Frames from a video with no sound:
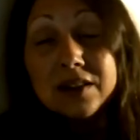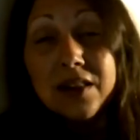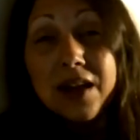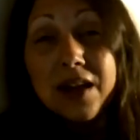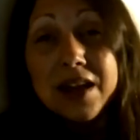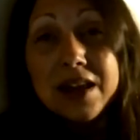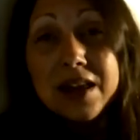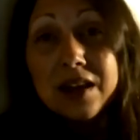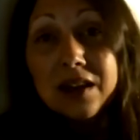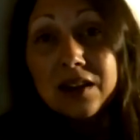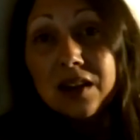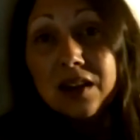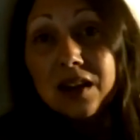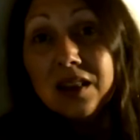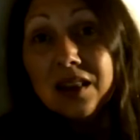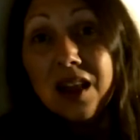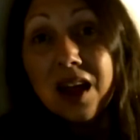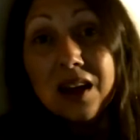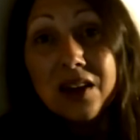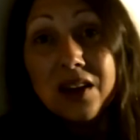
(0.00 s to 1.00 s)
they kill a
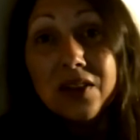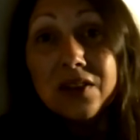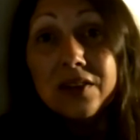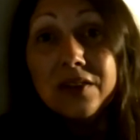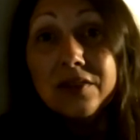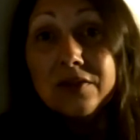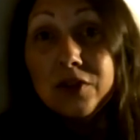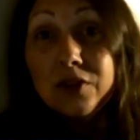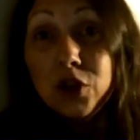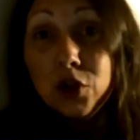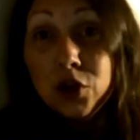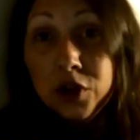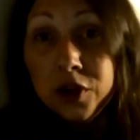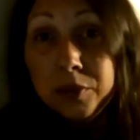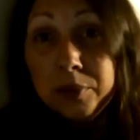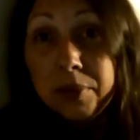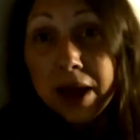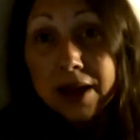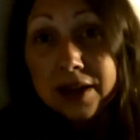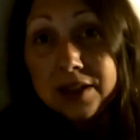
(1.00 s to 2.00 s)
lot of the
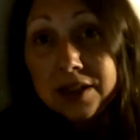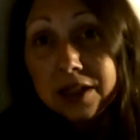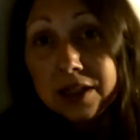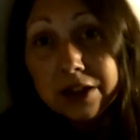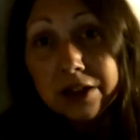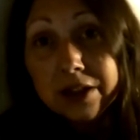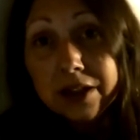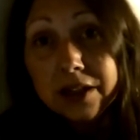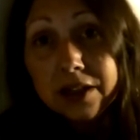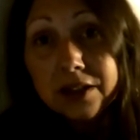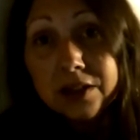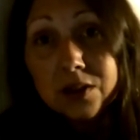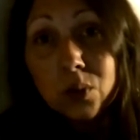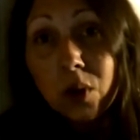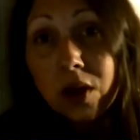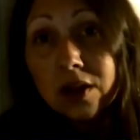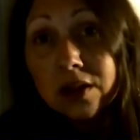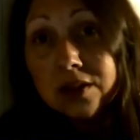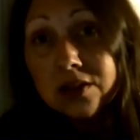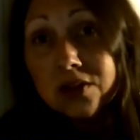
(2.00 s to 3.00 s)
good bacteria as
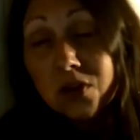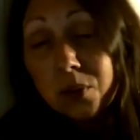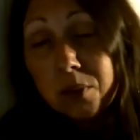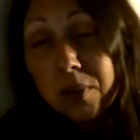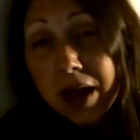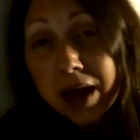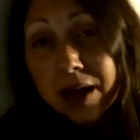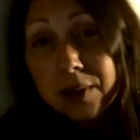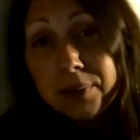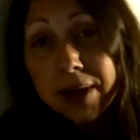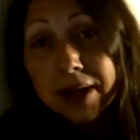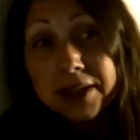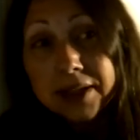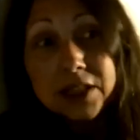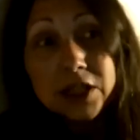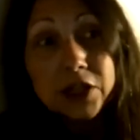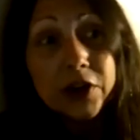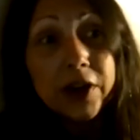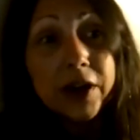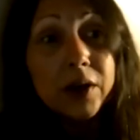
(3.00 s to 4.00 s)
well as the bad
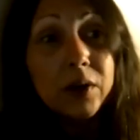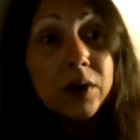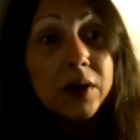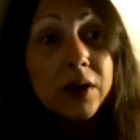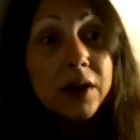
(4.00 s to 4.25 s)
bacteria,